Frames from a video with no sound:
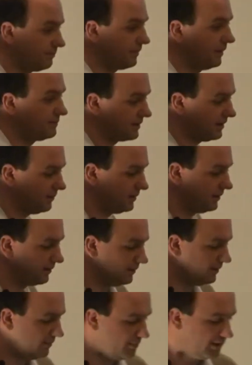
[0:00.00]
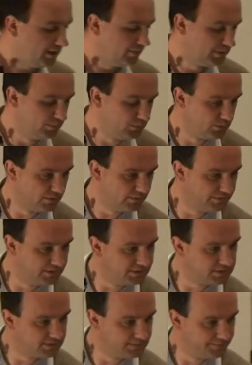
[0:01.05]
perhaps coming, becoming more
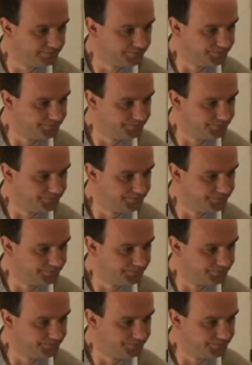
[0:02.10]
obvious.